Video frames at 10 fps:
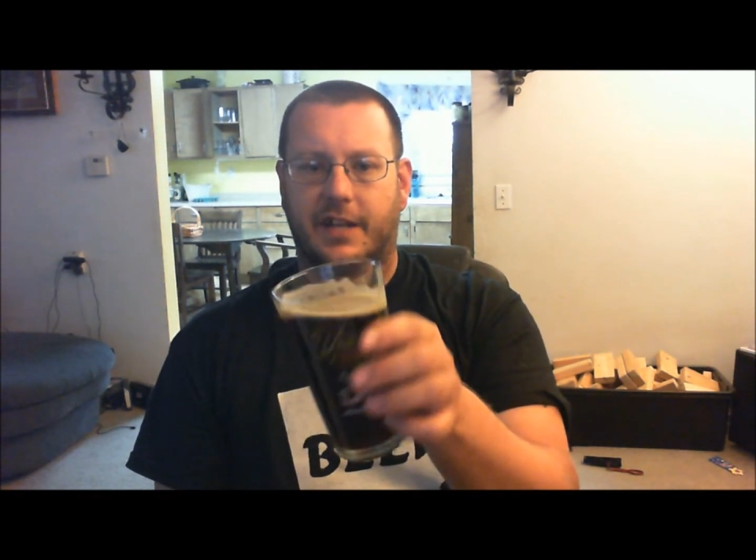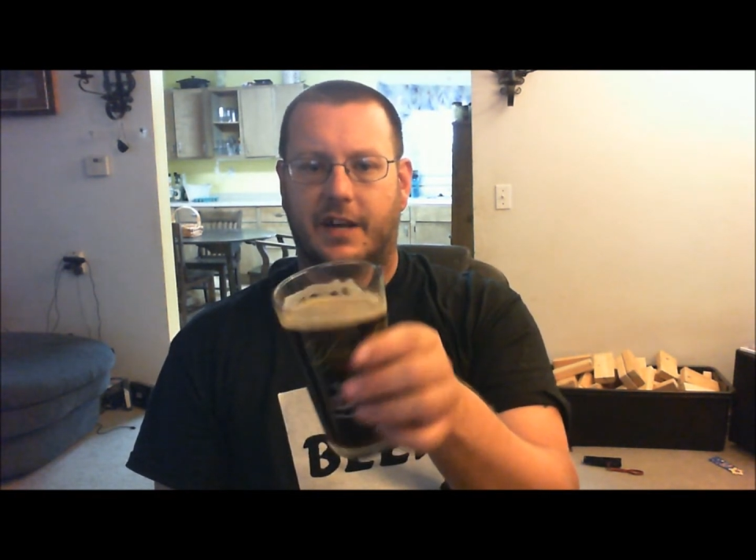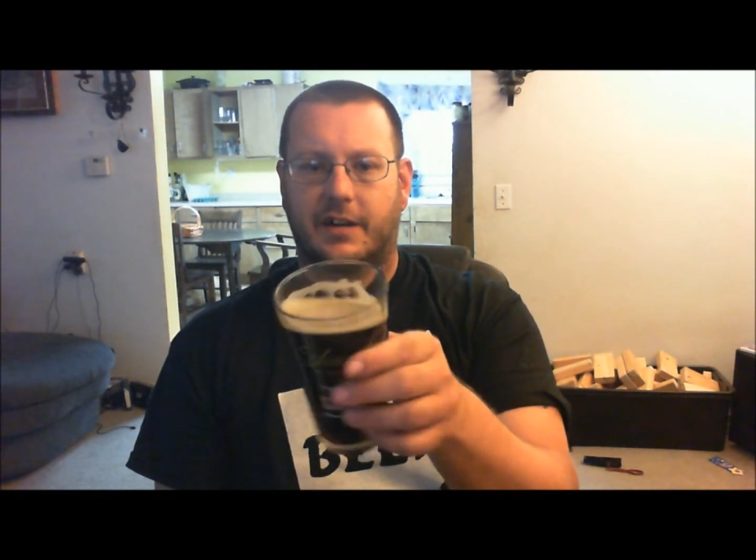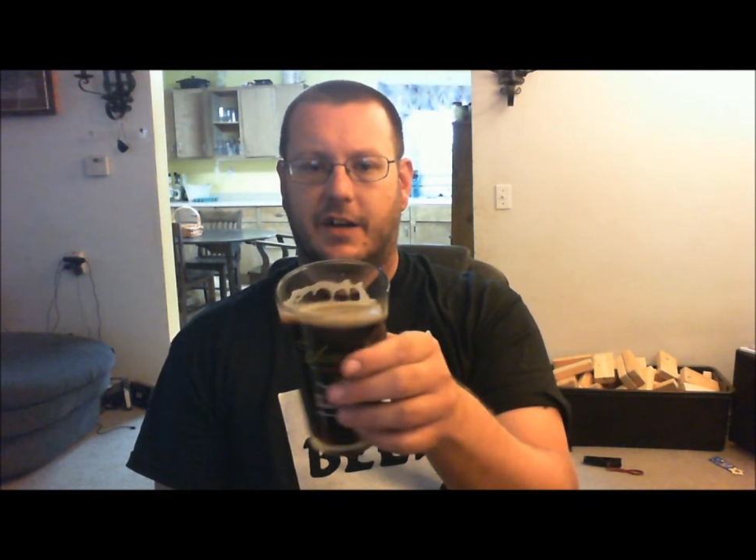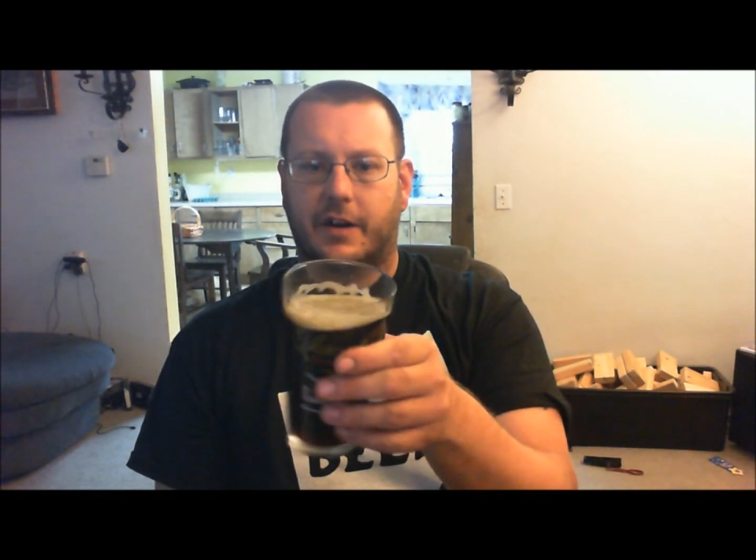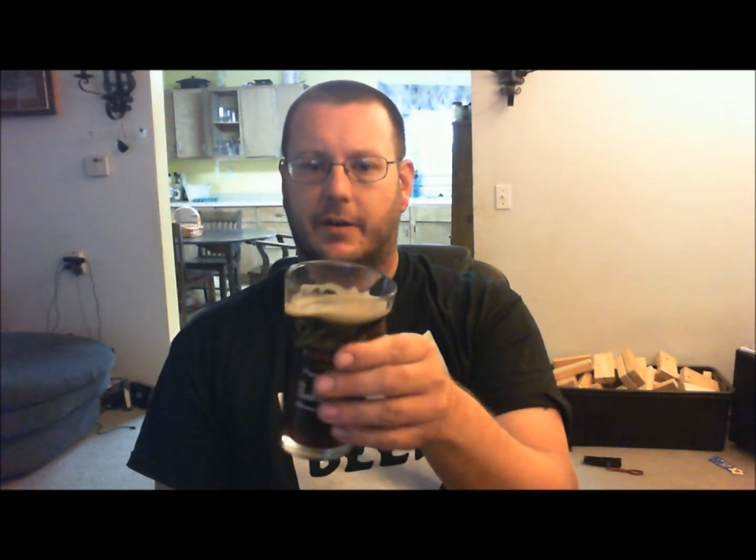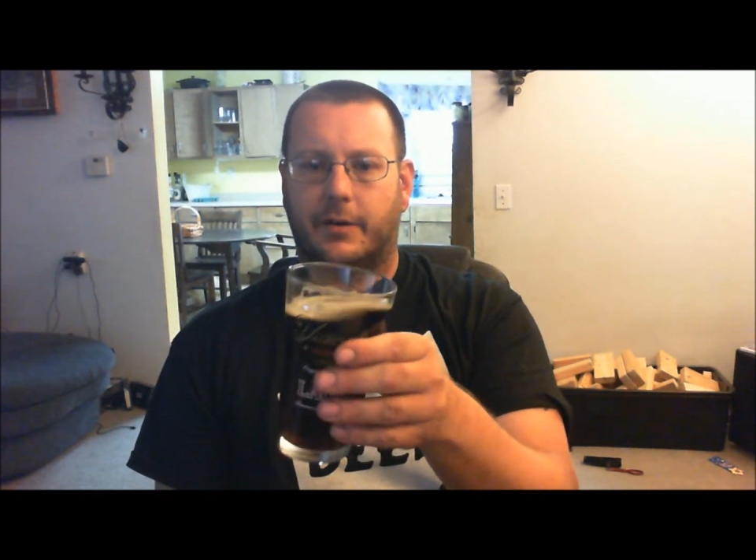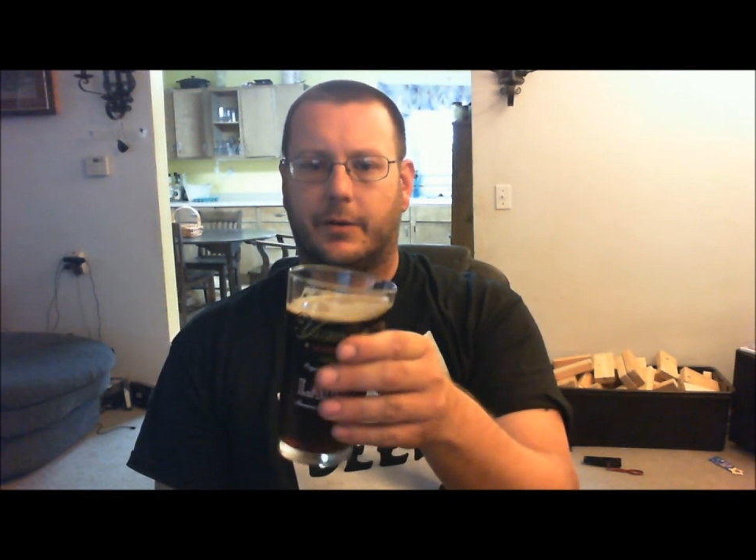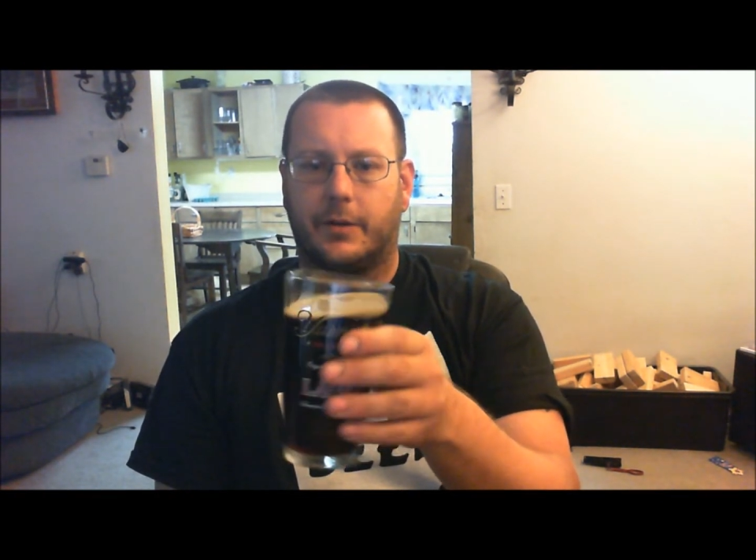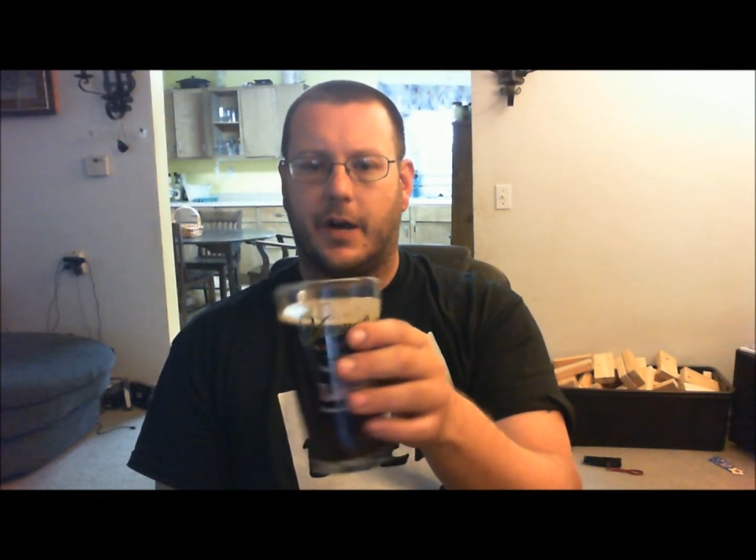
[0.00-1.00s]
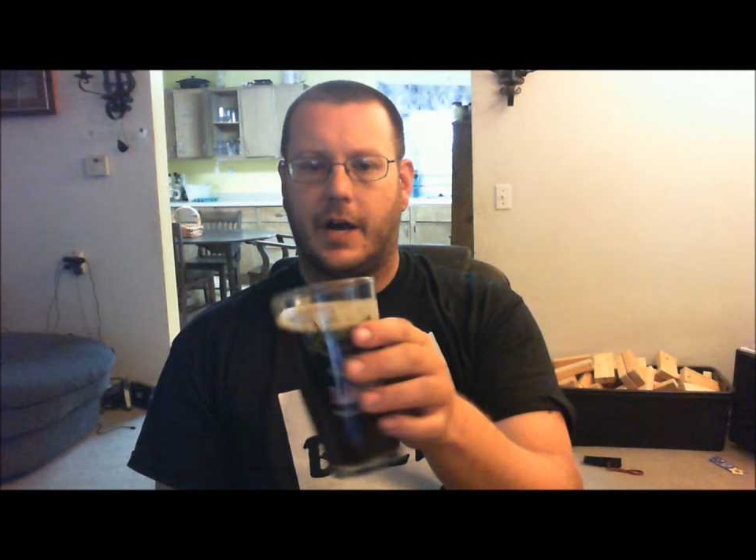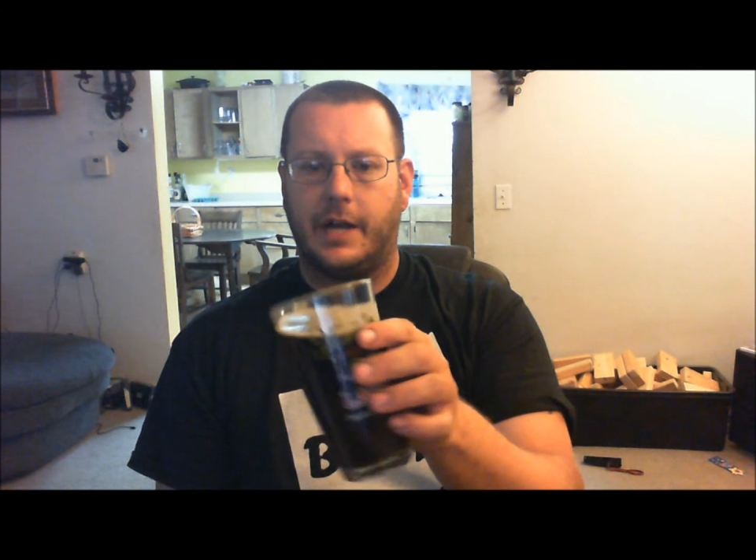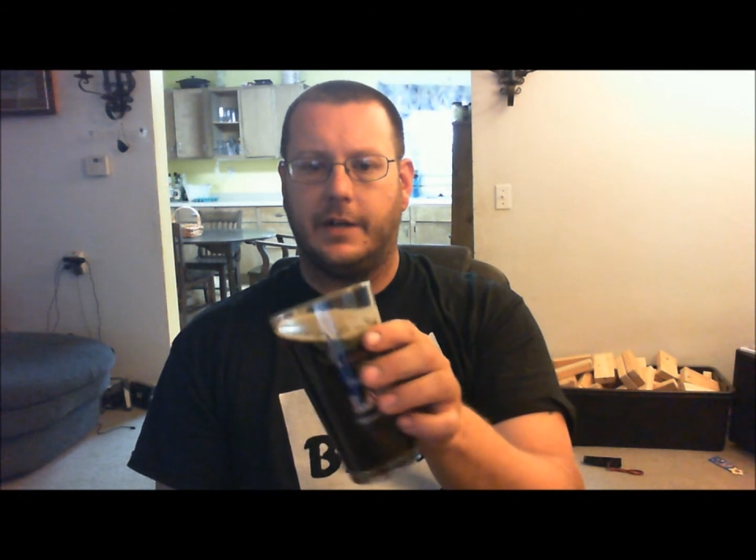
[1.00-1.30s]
there, not a whole lot.